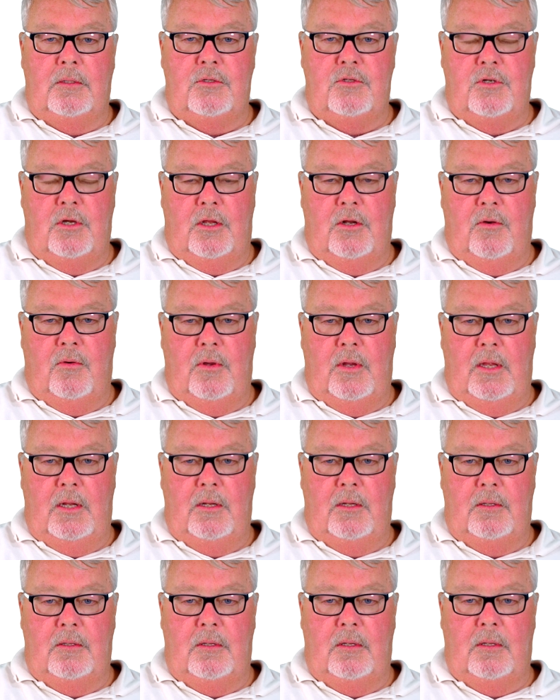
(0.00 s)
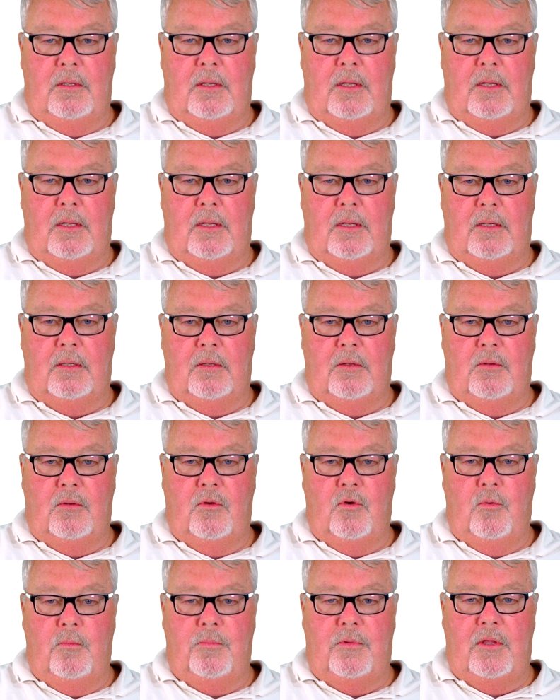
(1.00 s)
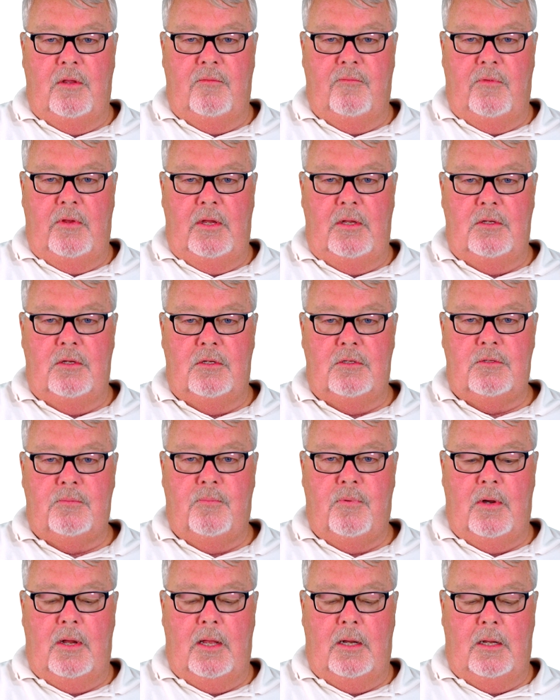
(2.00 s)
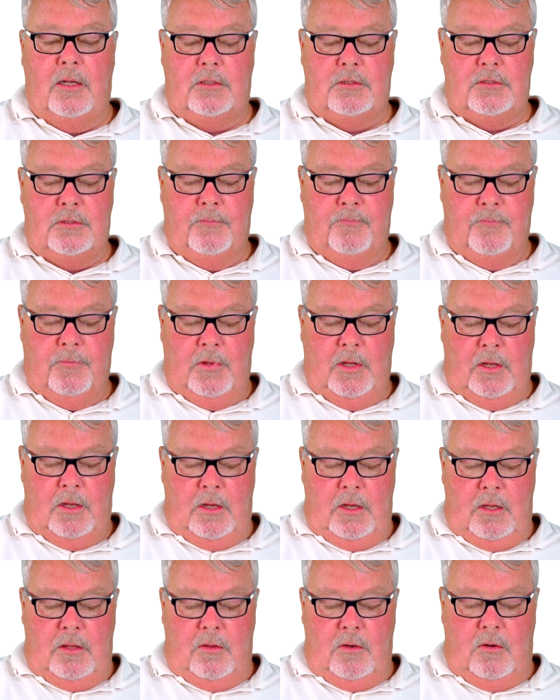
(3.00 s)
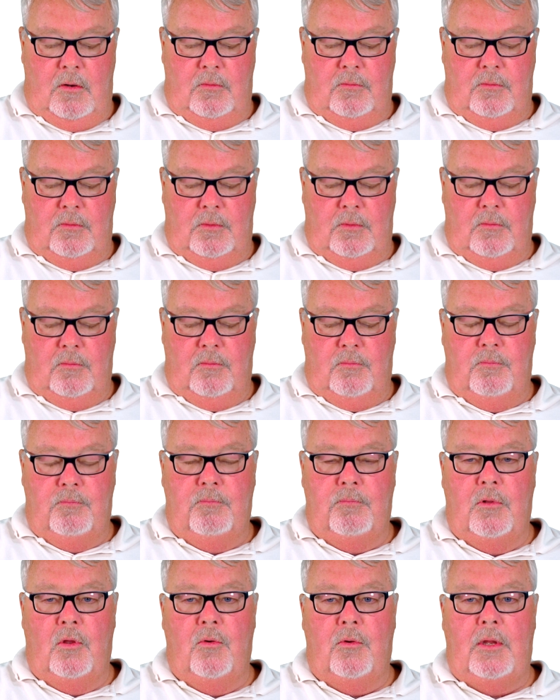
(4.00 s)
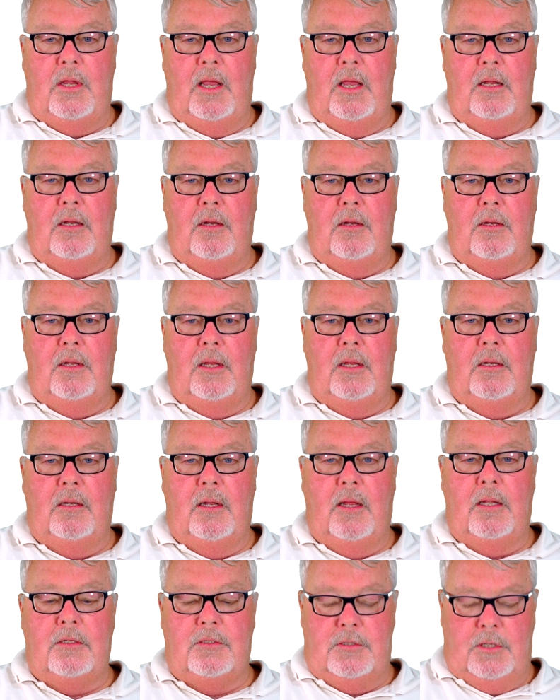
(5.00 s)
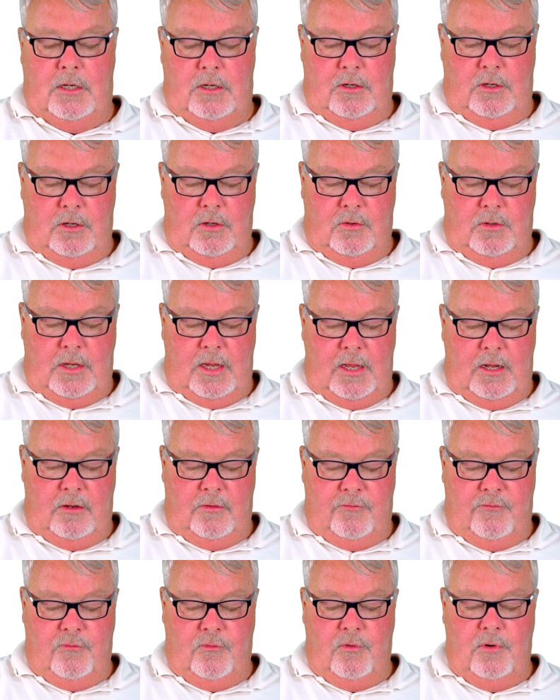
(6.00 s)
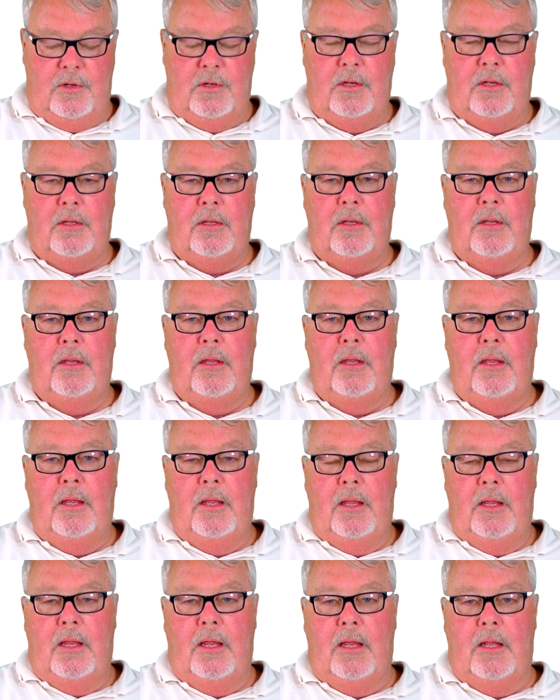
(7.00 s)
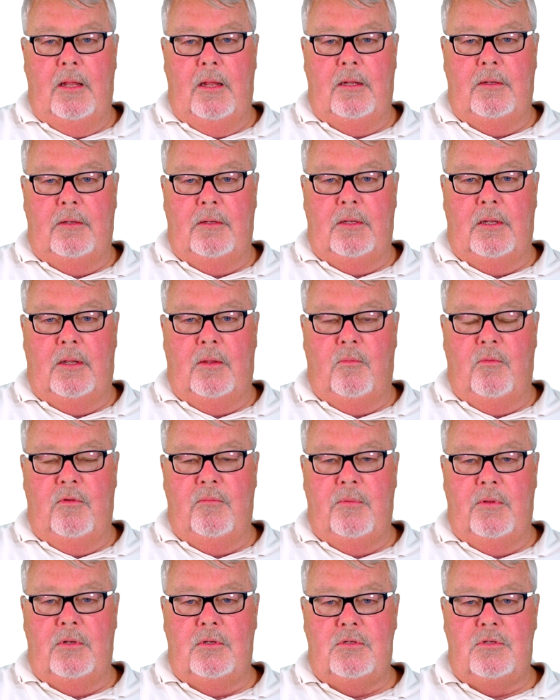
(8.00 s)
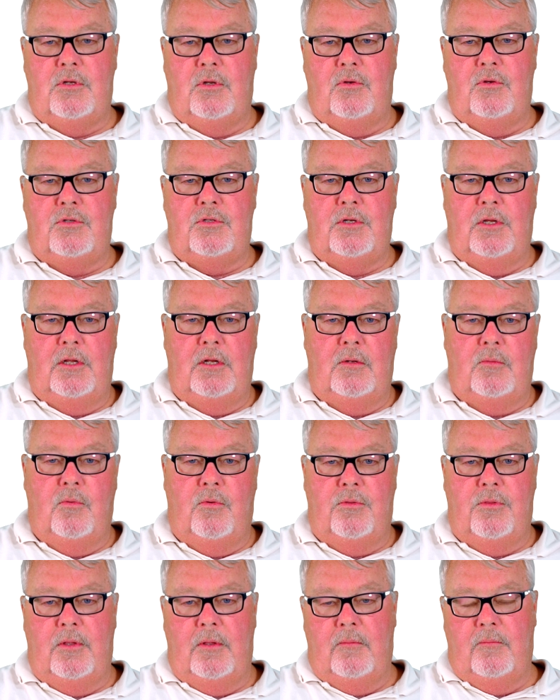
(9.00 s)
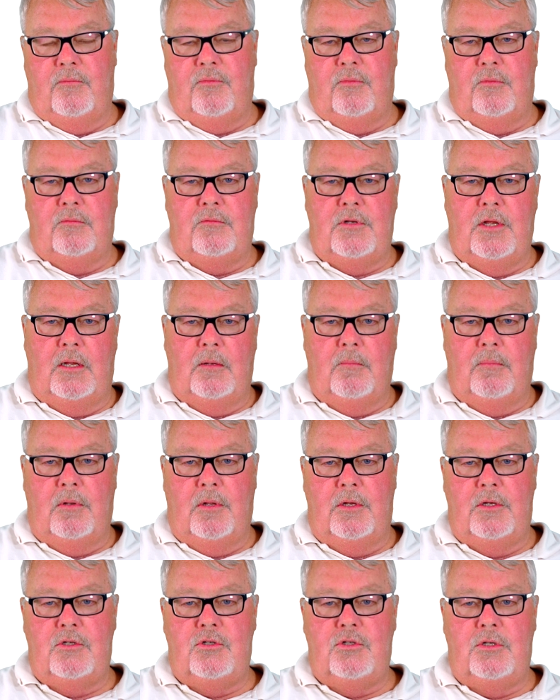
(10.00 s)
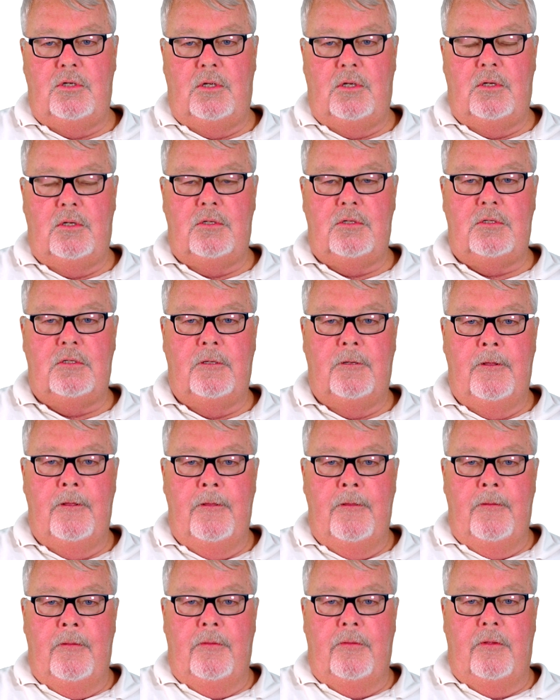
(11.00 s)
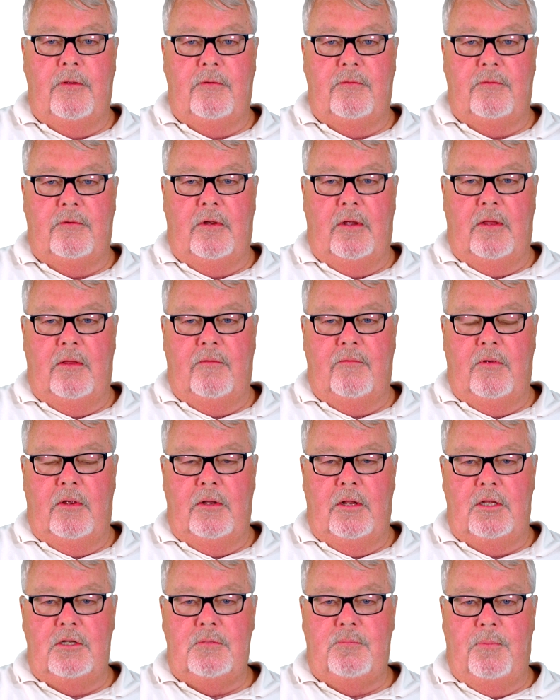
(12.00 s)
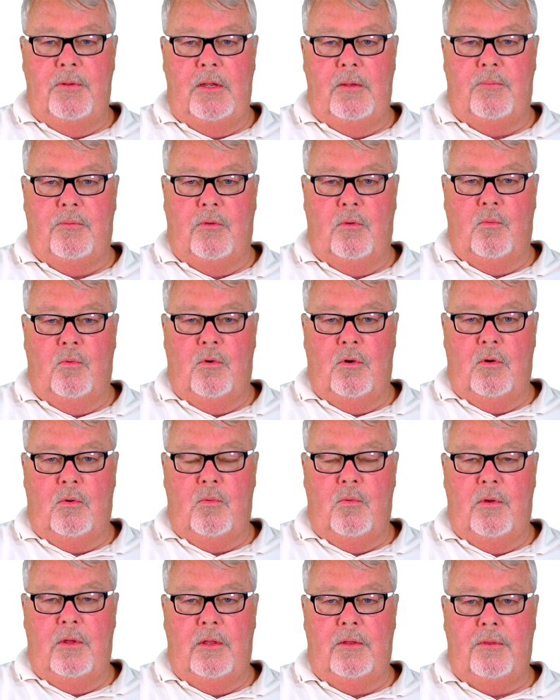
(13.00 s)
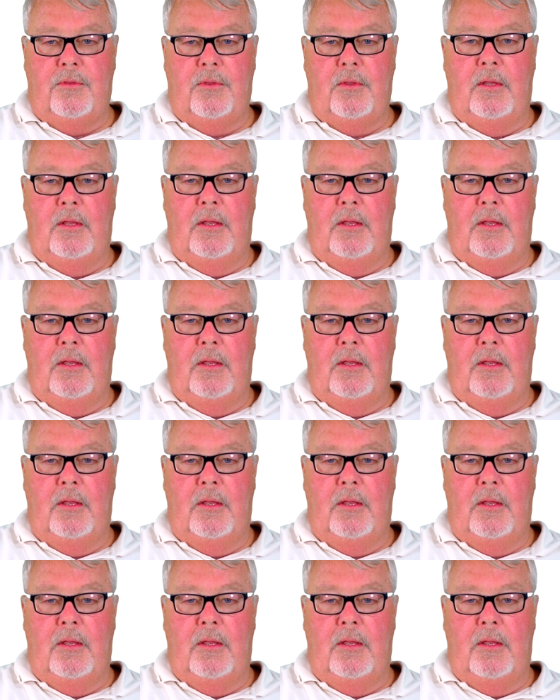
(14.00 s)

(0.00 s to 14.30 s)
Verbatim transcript: generated uh, home convenience products. They're located in Ontario, California and uh, we've been associated with them for 10 plus years. They're uh, very nice people to work with.